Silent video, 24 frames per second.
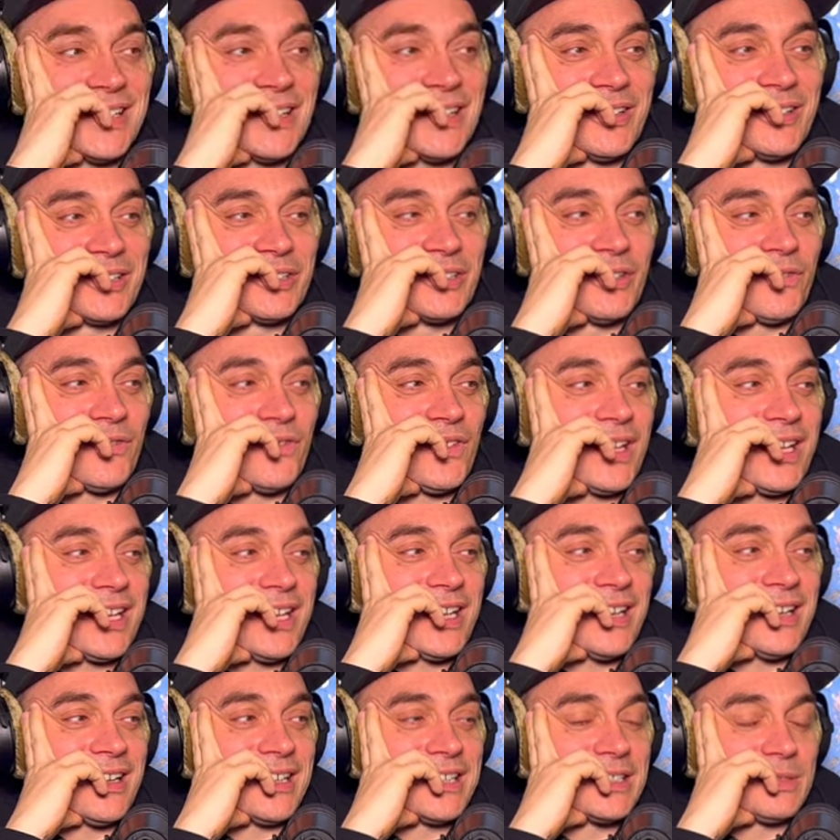on a
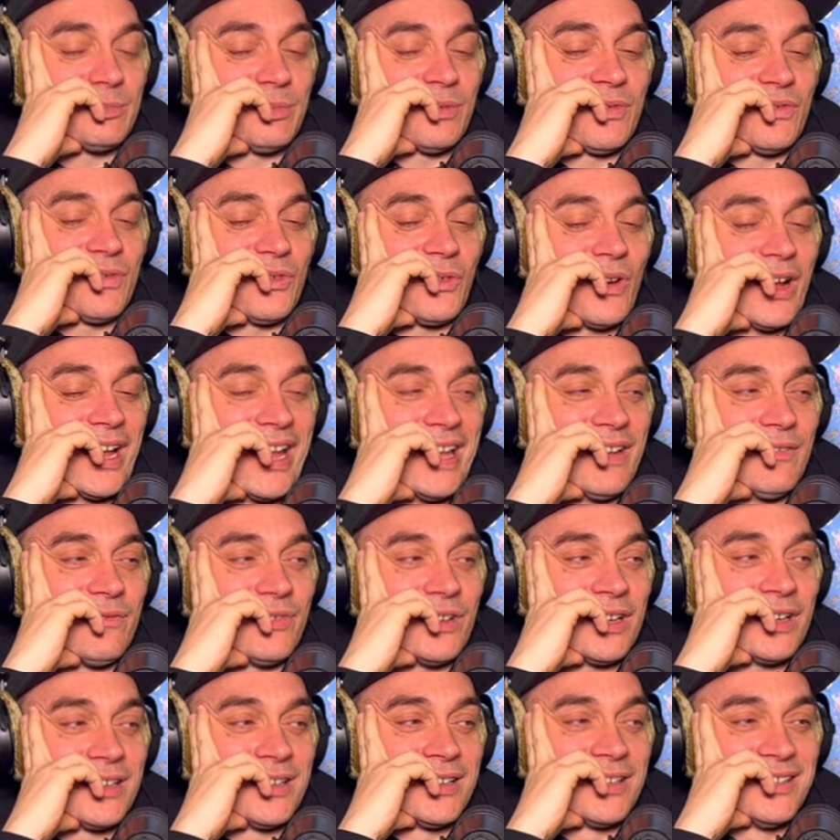graffiti artist before
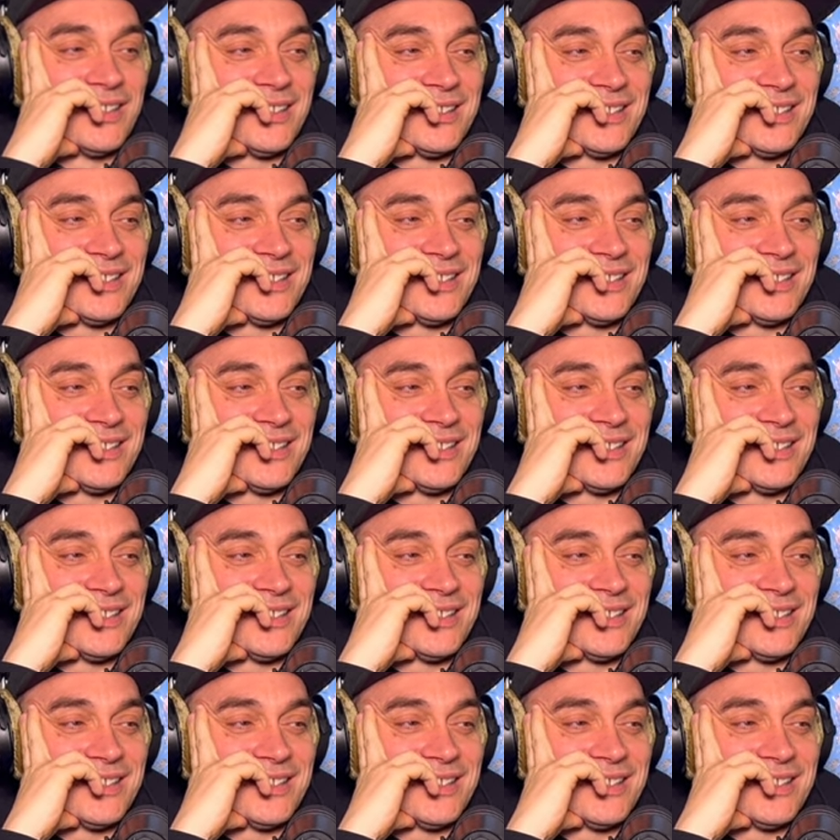ever.